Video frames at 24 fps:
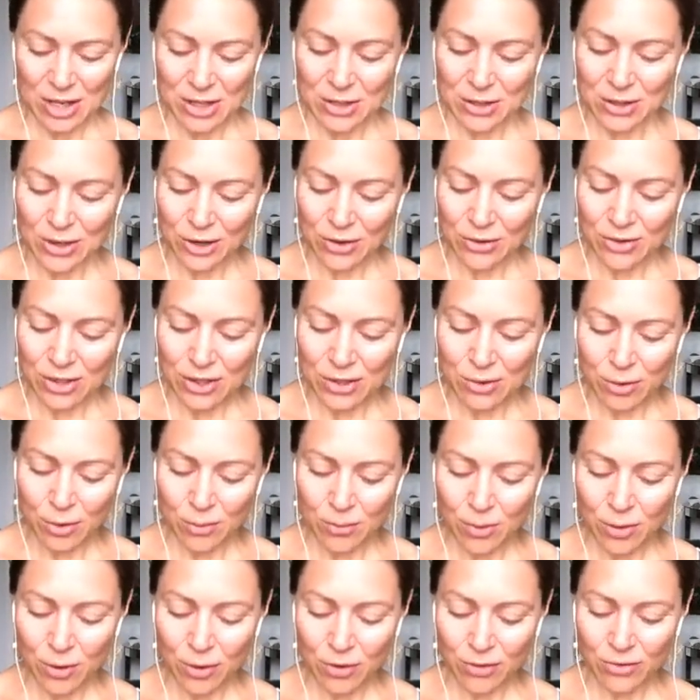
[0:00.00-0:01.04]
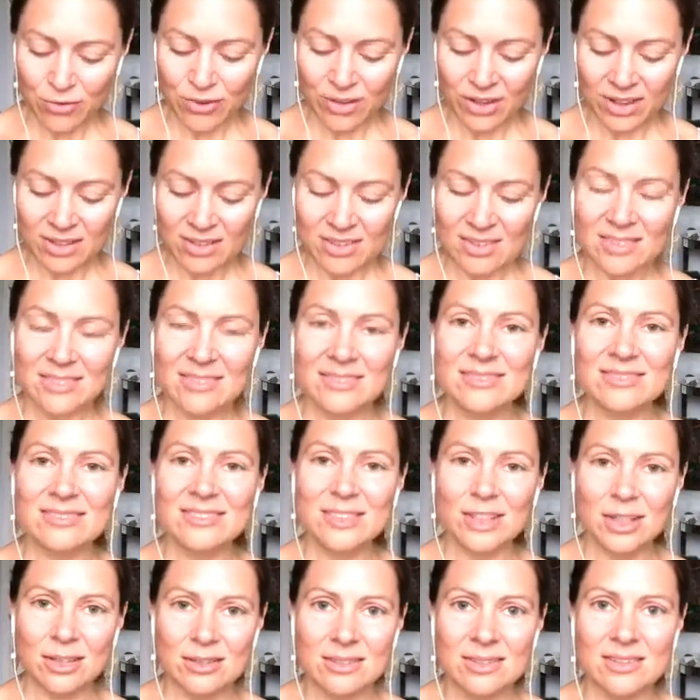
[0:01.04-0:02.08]
You know that you are perfect
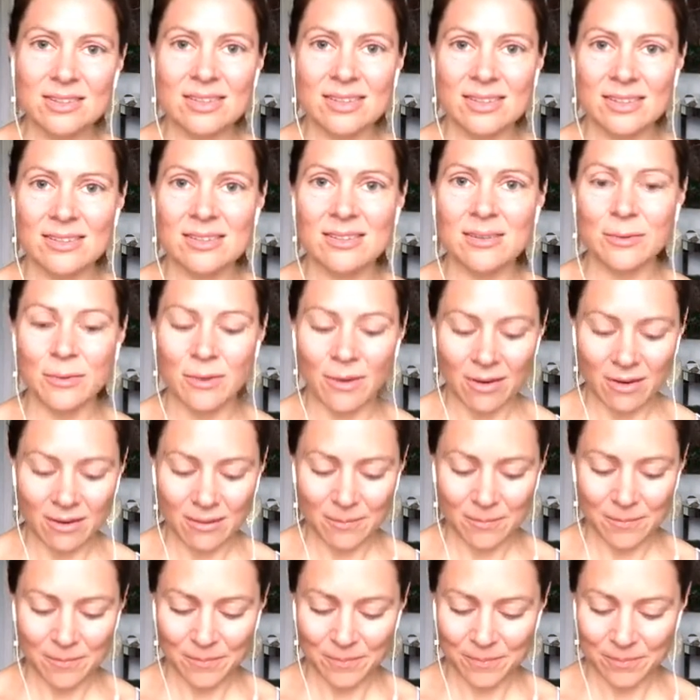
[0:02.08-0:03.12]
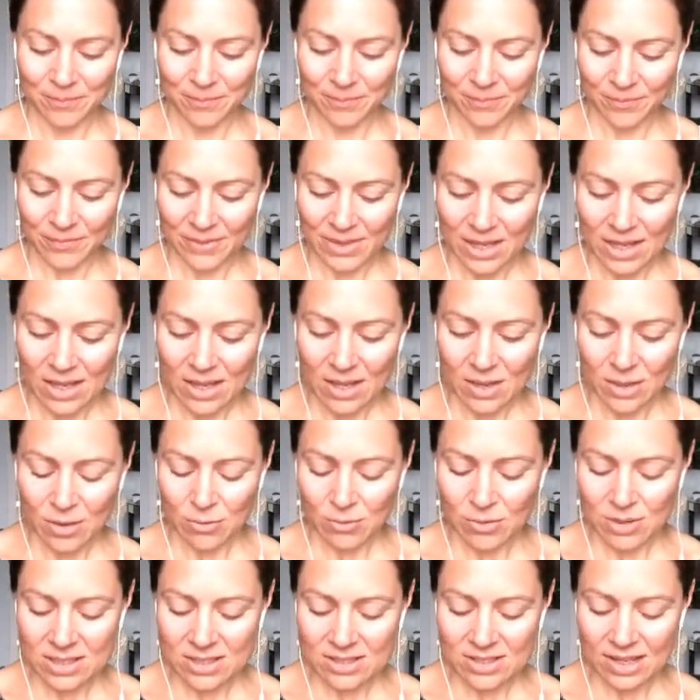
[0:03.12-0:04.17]
just as you are.
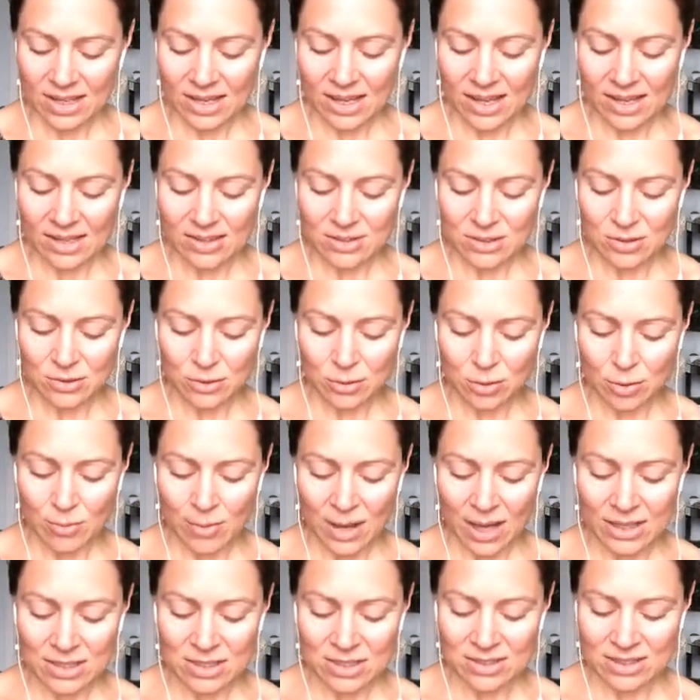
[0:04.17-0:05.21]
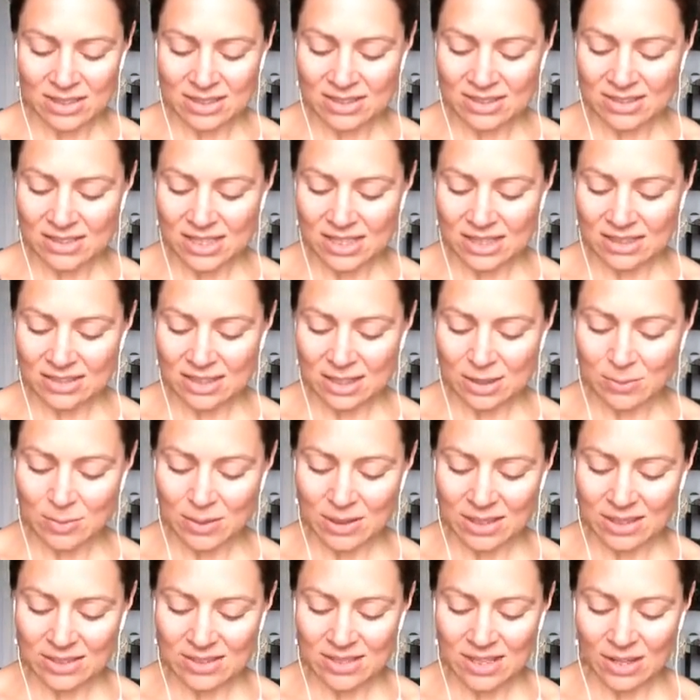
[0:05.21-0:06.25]
The reason I ask you to imagine these things is
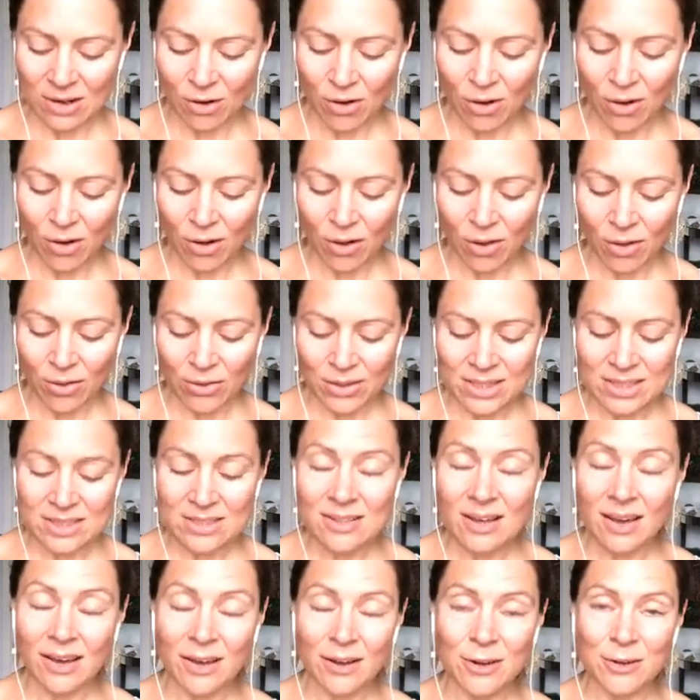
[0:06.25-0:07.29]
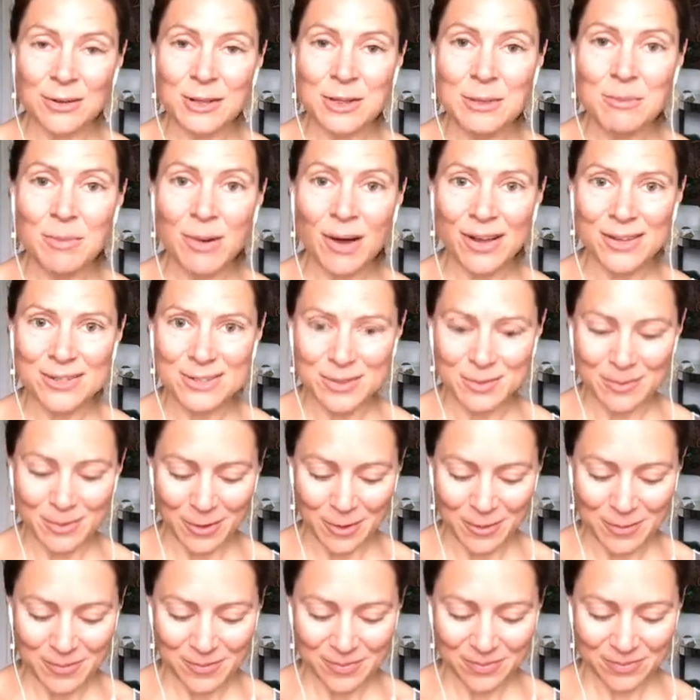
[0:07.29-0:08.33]
because they are all entirely
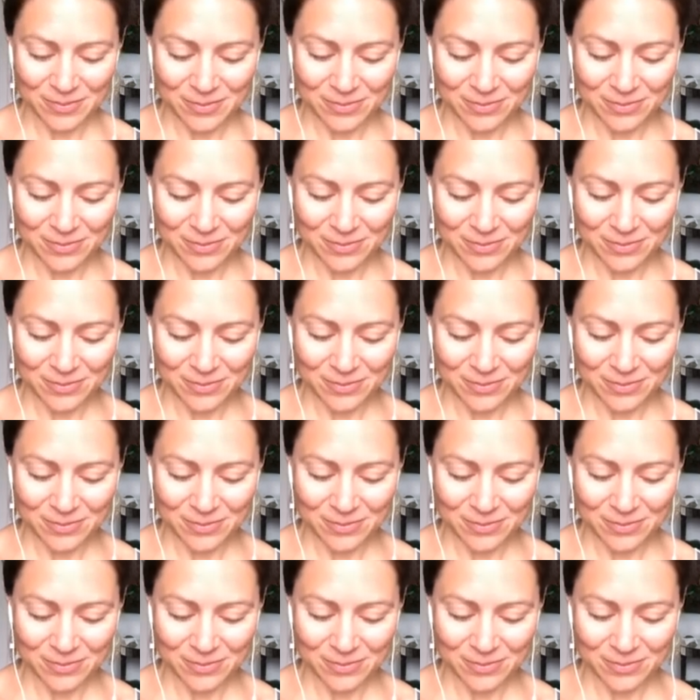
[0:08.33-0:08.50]
possible.